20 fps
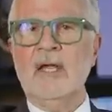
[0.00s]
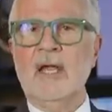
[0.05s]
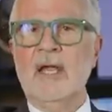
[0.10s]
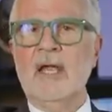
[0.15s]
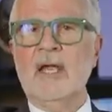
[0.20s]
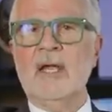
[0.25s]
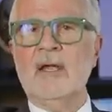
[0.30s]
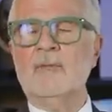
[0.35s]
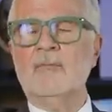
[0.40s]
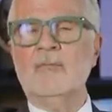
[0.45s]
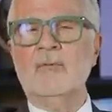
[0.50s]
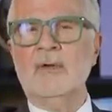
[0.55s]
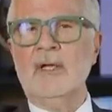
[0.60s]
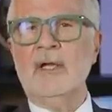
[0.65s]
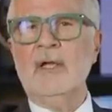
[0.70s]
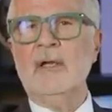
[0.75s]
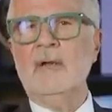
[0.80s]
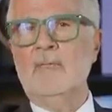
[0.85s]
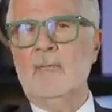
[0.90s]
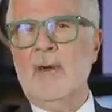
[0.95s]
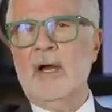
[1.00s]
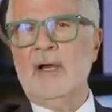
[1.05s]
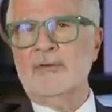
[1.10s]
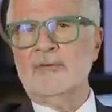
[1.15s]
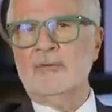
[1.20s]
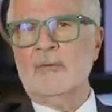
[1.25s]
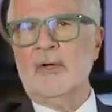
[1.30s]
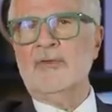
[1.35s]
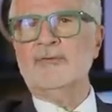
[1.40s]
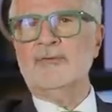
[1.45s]
and we might
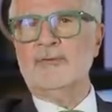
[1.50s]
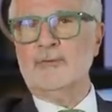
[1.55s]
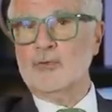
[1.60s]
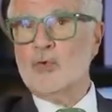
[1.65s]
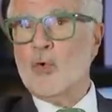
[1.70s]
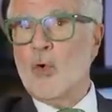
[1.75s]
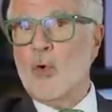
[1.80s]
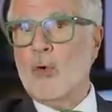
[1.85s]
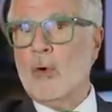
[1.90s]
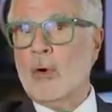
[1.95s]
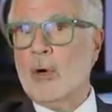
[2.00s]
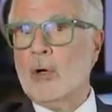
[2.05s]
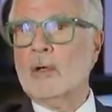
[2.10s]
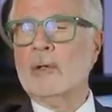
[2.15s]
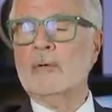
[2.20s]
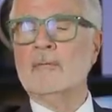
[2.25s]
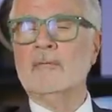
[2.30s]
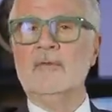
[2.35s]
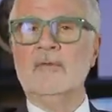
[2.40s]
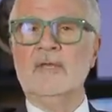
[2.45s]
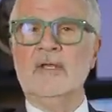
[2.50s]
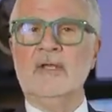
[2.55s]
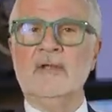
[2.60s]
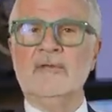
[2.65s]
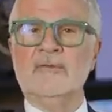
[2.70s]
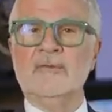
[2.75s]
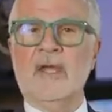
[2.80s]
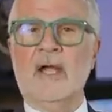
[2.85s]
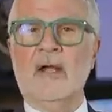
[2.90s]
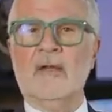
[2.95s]
as well store
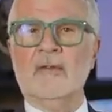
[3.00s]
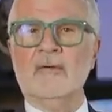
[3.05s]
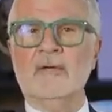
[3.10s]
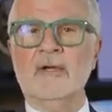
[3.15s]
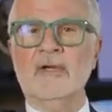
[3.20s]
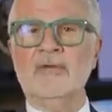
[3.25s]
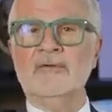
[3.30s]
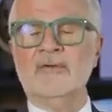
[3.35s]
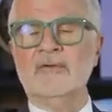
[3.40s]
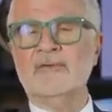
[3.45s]
these calories